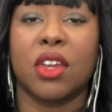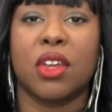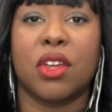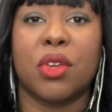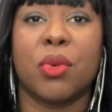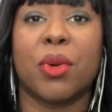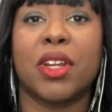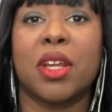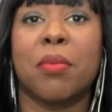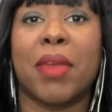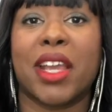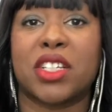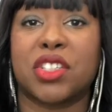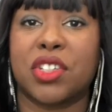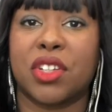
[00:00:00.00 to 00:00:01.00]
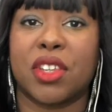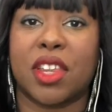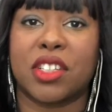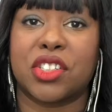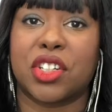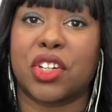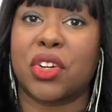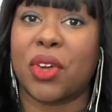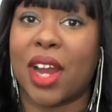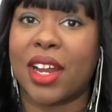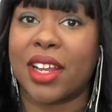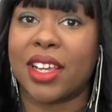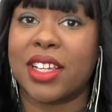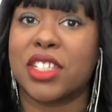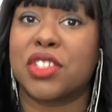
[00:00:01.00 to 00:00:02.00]
You want to make sure that your
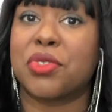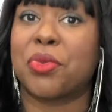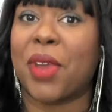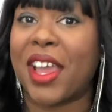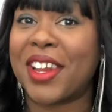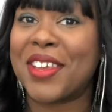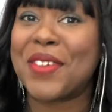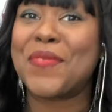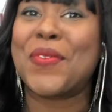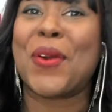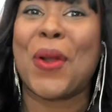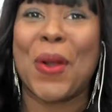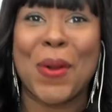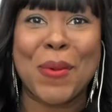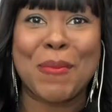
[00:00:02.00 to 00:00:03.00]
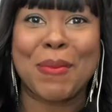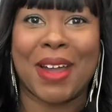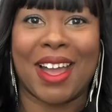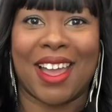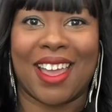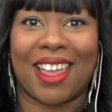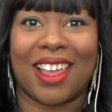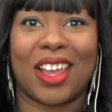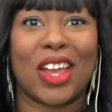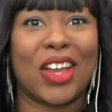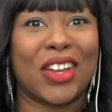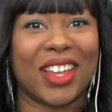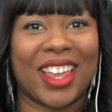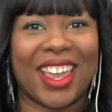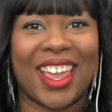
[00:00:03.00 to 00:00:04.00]
credit is ready for home buying,
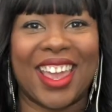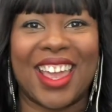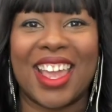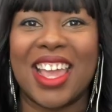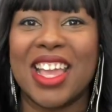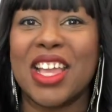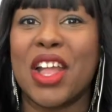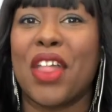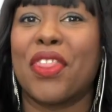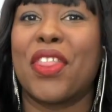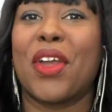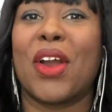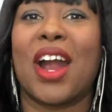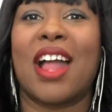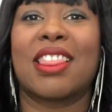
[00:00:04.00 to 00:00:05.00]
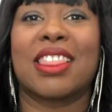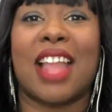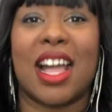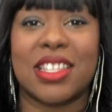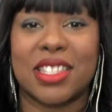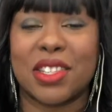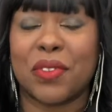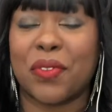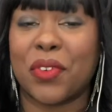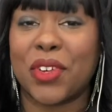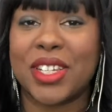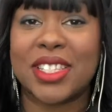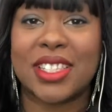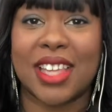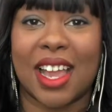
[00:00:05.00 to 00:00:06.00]
okay? There are lots of
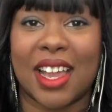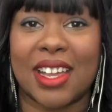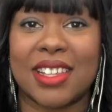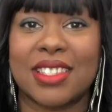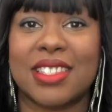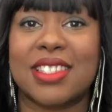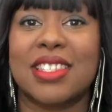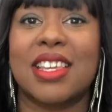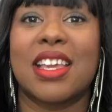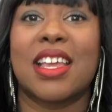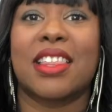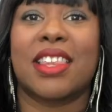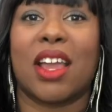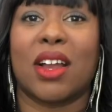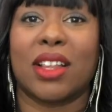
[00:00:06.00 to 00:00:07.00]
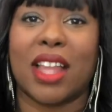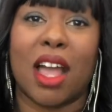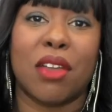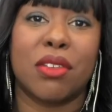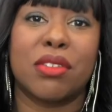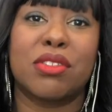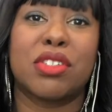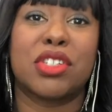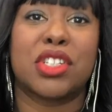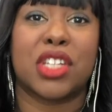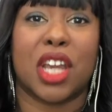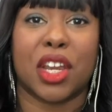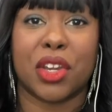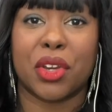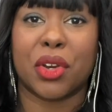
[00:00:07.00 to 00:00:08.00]
free sites that allow you to
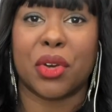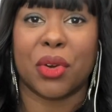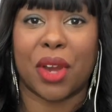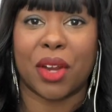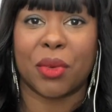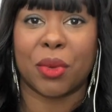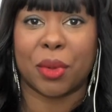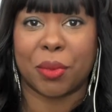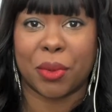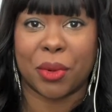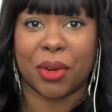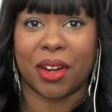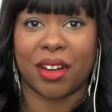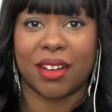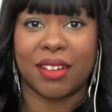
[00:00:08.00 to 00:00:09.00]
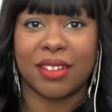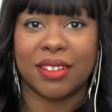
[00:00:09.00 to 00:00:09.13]
check your credit report.